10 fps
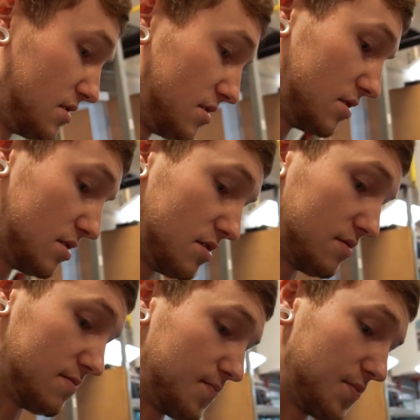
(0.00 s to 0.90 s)

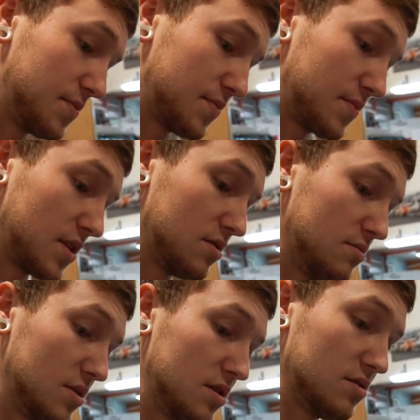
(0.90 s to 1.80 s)
so
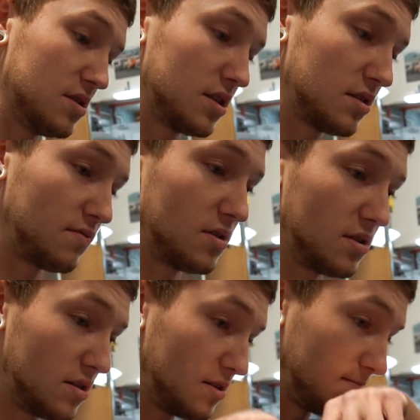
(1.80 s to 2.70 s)
we've been doing this
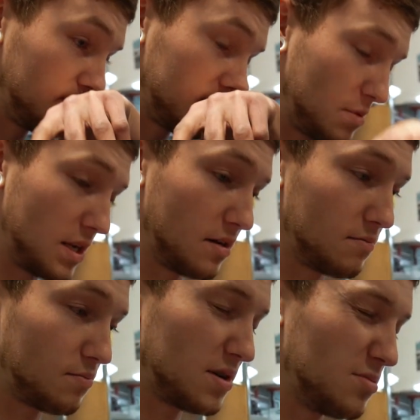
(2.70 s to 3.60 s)
for spent
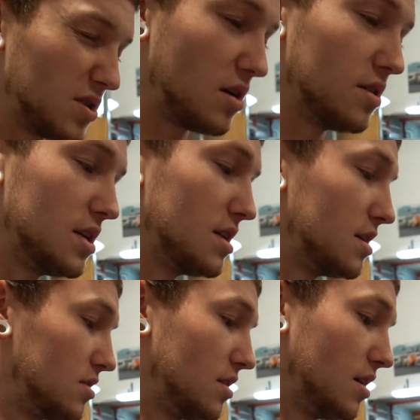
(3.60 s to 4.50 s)
pretty much all day
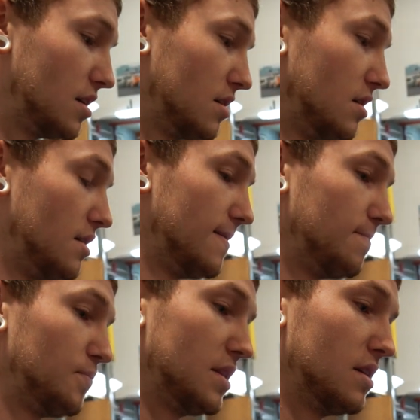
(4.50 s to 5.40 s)
yesterday,
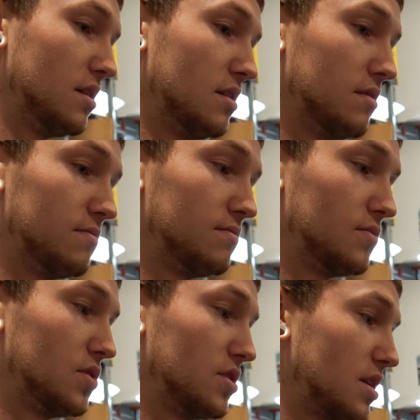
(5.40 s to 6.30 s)
and then
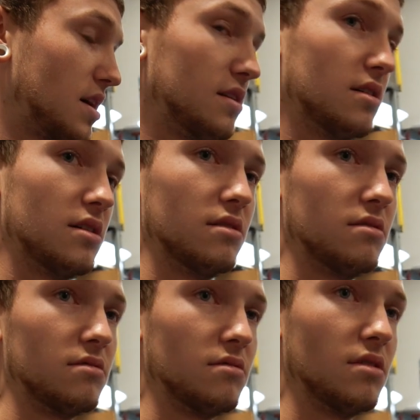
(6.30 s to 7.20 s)
the just got done.
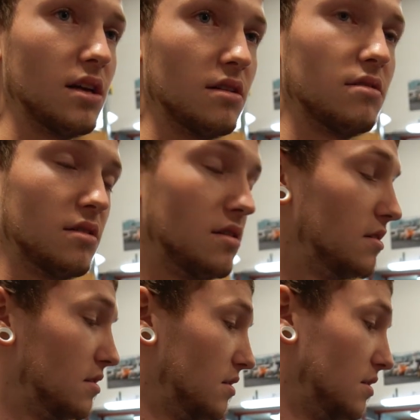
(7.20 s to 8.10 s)
Yeah,
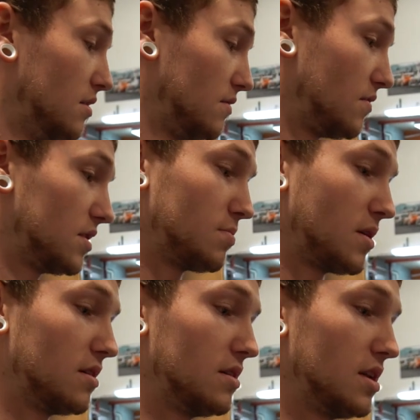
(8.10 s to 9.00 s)
first
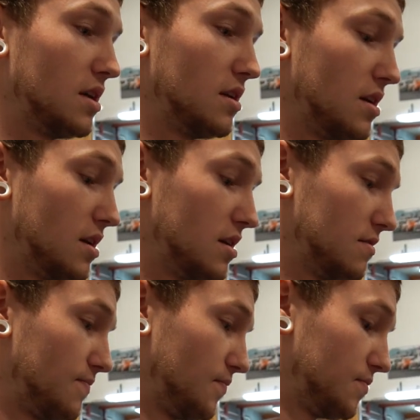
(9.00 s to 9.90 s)
part of the day today,
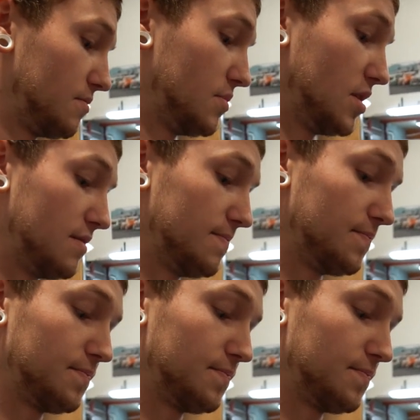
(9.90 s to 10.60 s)
but